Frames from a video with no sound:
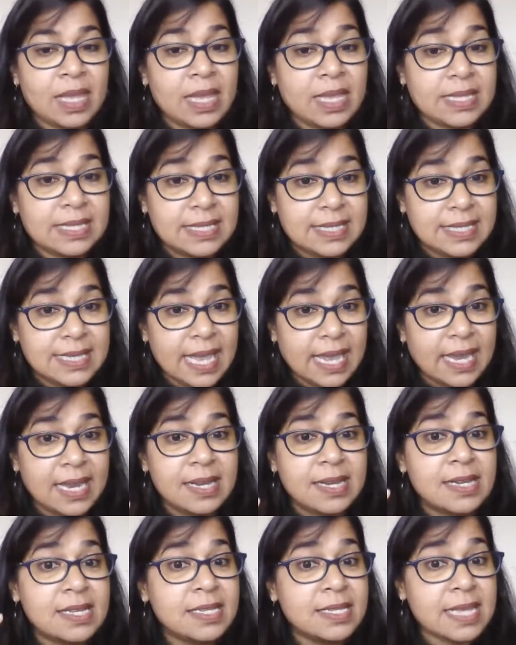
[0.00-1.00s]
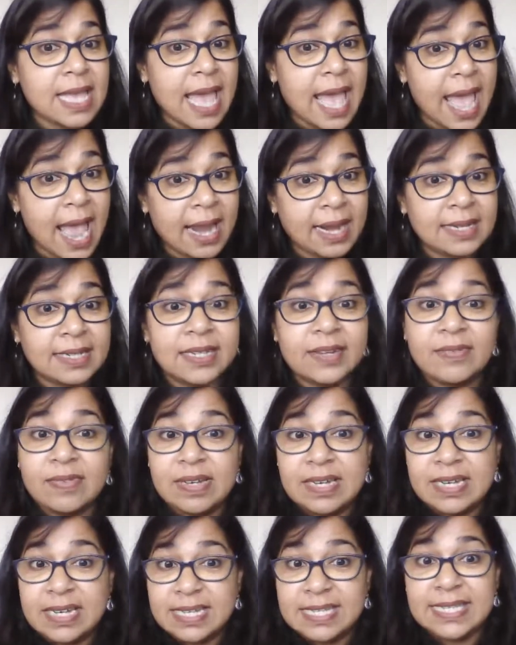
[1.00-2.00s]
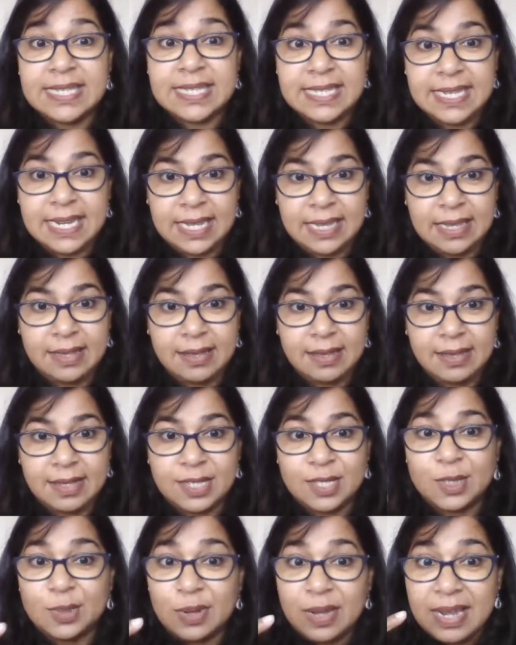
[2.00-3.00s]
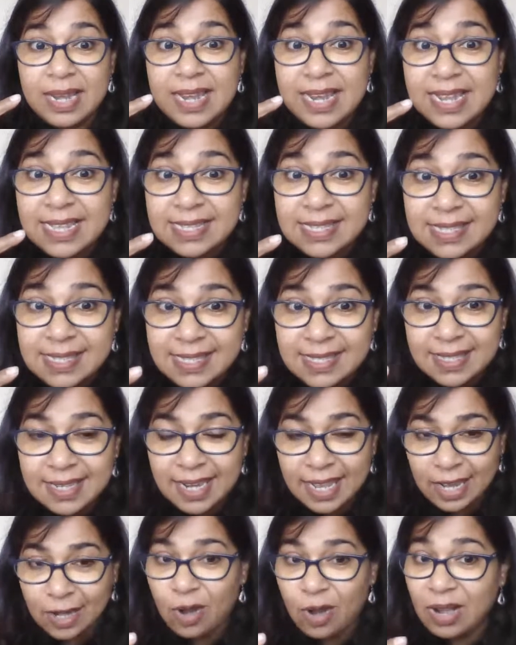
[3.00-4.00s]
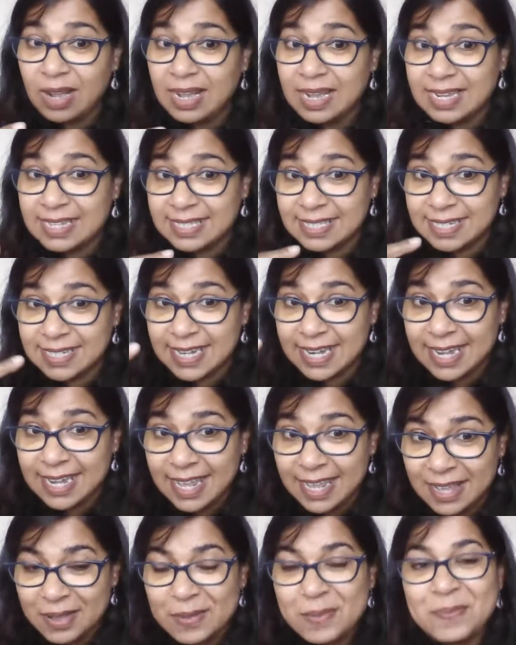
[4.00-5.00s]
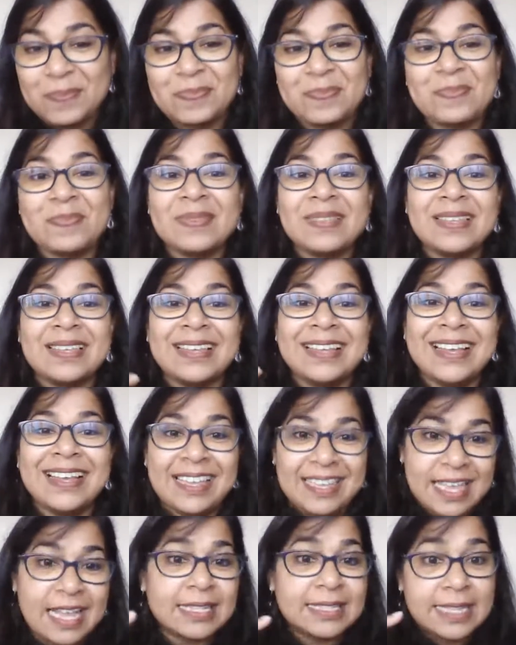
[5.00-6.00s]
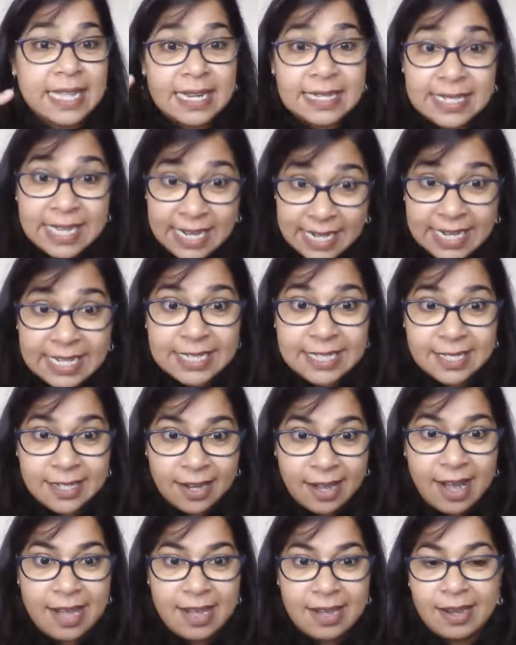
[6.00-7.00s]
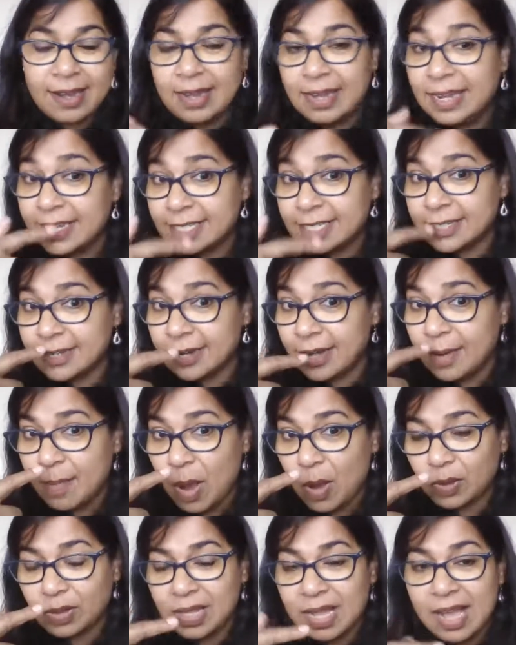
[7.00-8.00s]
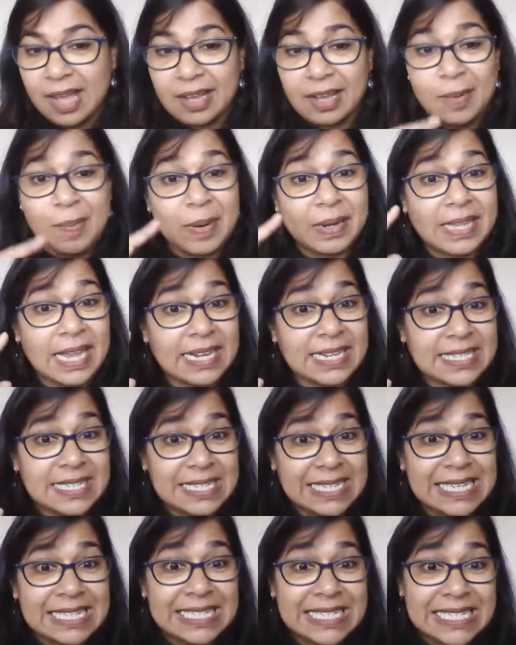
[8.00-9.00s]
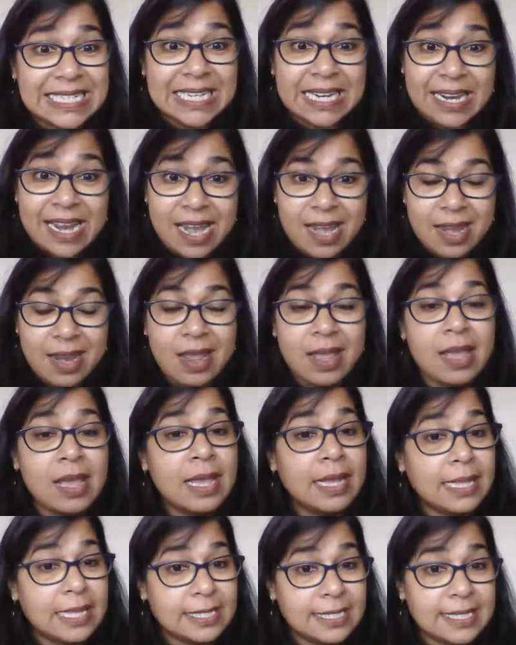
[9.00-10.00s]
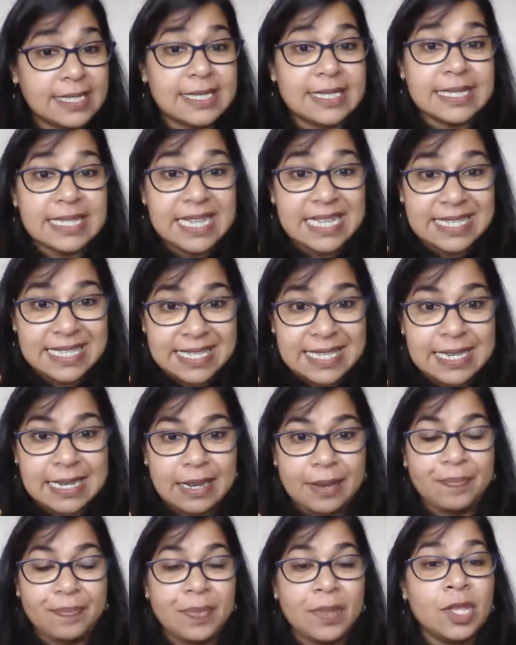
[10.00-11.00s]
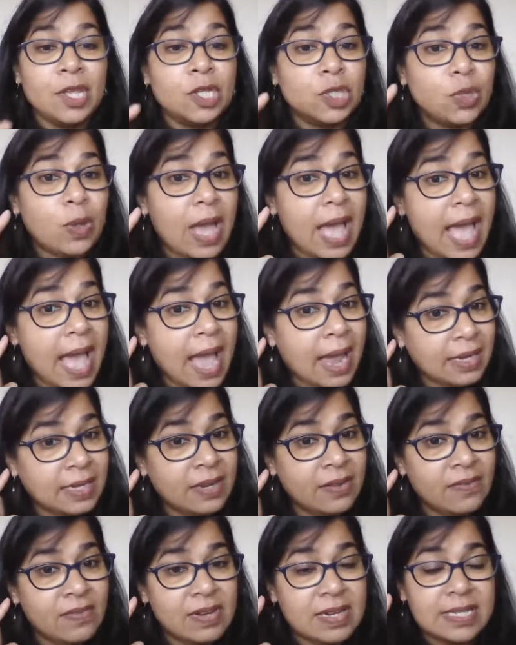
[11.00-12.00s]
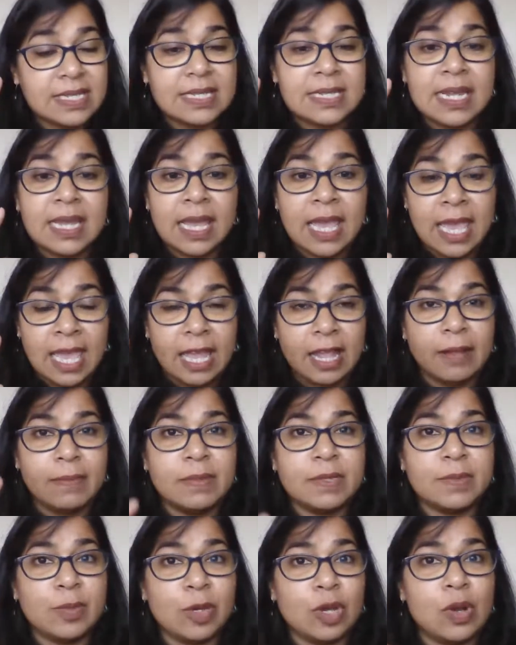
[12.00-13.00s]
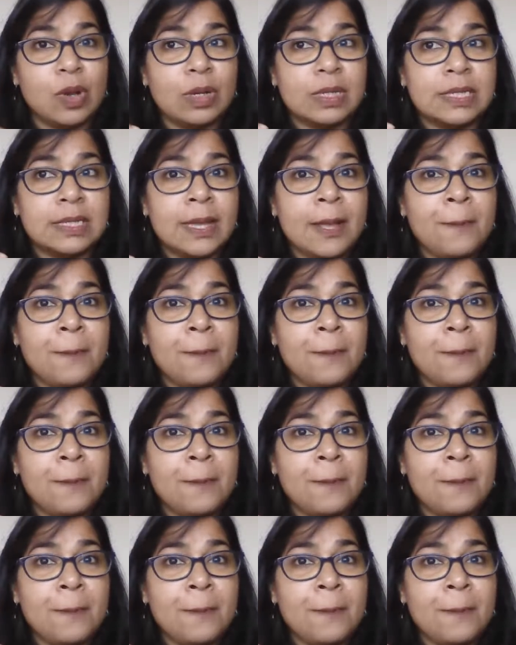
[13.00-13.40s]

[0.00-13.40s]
Second is active listening. So listening, not listening. Yes, there is a Listerine mouth gargle, but that is Listerine. This is listen. So active listening helps because